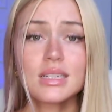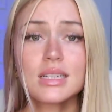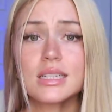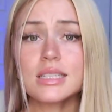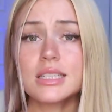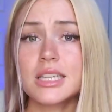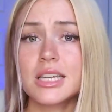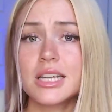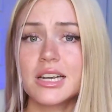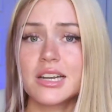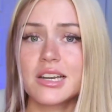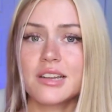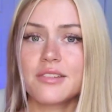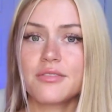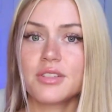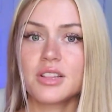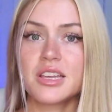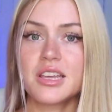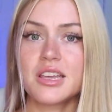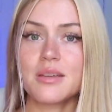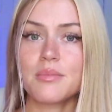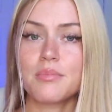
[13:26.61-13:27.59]

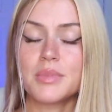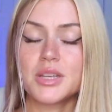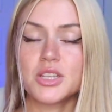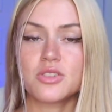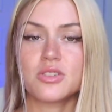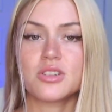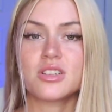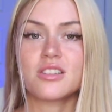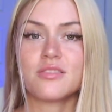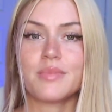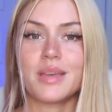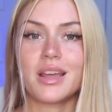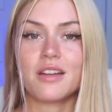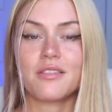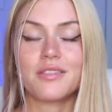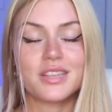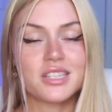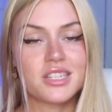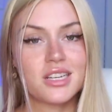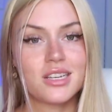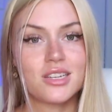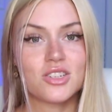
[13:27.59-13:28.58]
tentatively, Mistress of
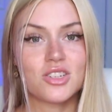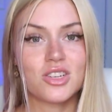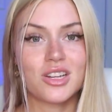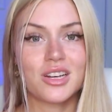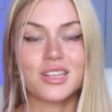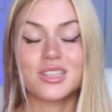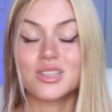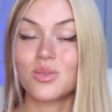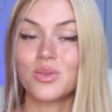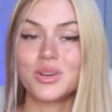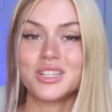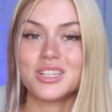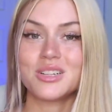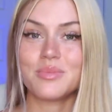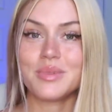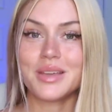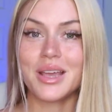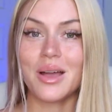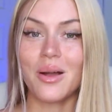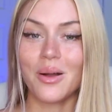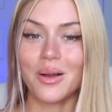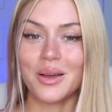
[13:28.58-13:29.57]
Manifestation is going to
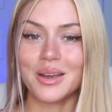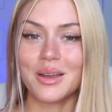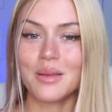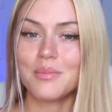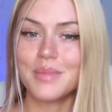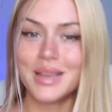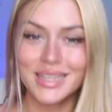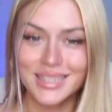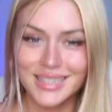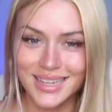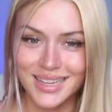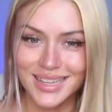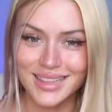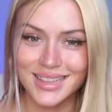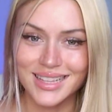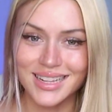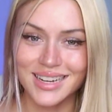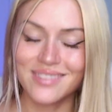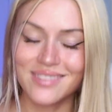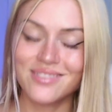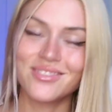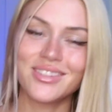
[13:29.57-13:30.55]
be on May 10th,
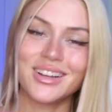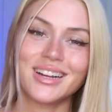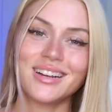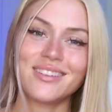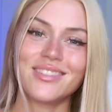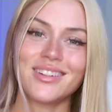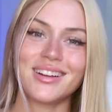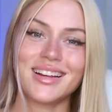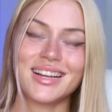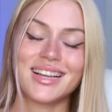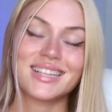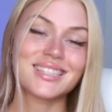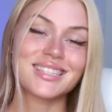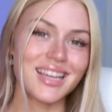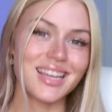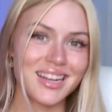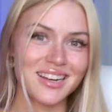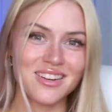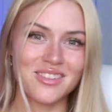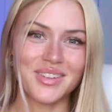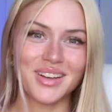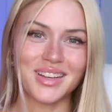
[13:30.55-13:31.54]
and I'm very, very
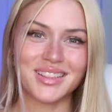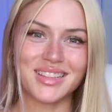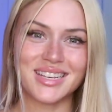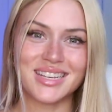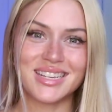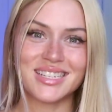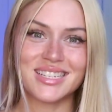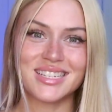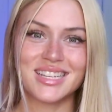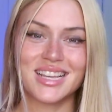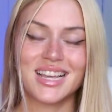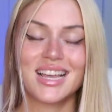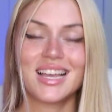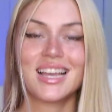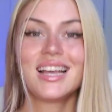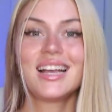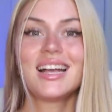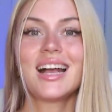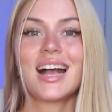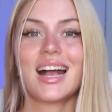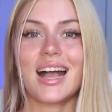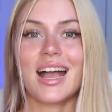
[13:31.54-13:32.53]
excited about
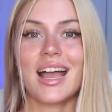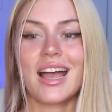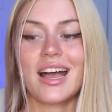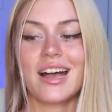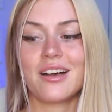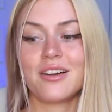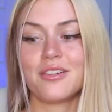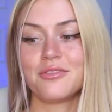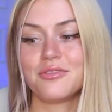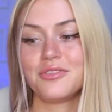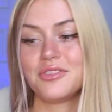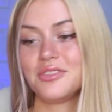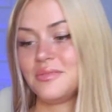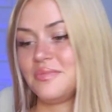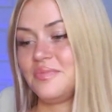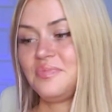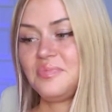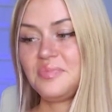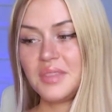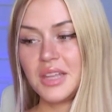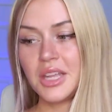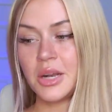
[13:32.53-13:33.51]
this. I have,
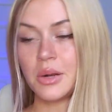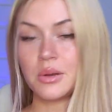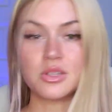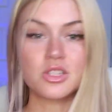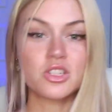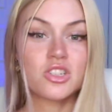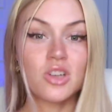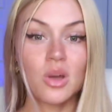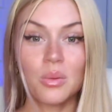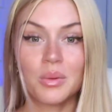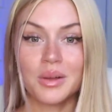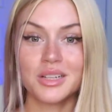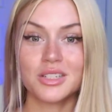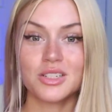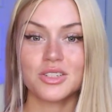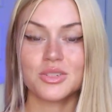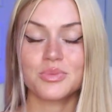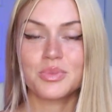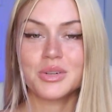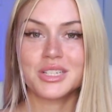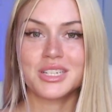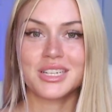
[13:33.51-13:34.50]
so
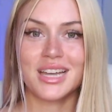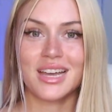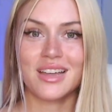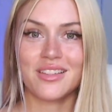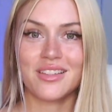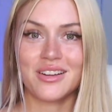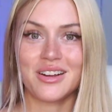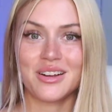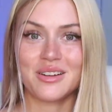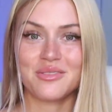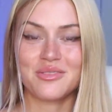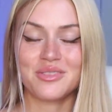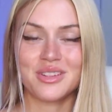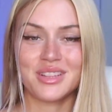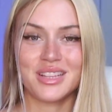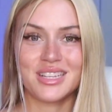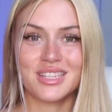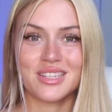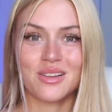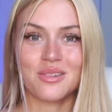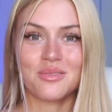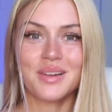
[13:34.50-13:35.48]
much put together for
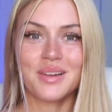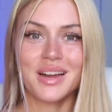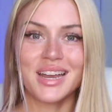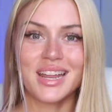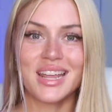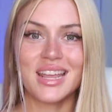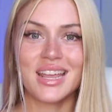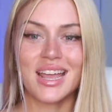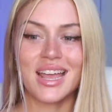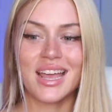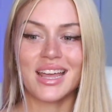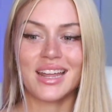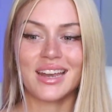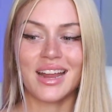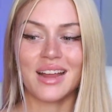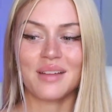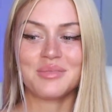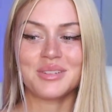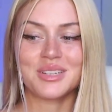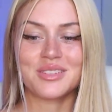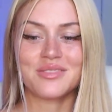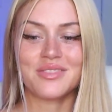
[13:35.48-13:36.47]
this already, and
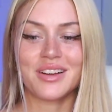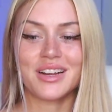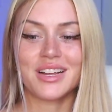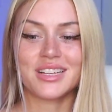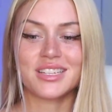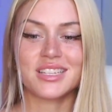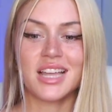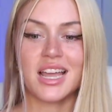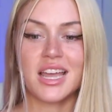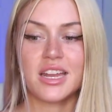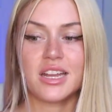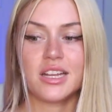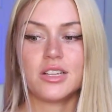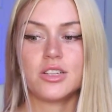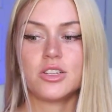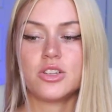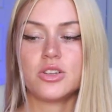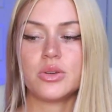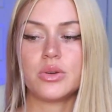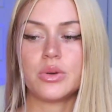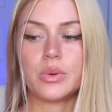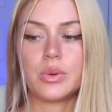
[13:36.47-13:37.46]
I'm just very excited
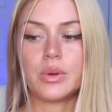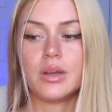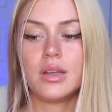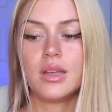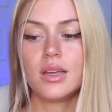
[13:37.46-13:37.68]
to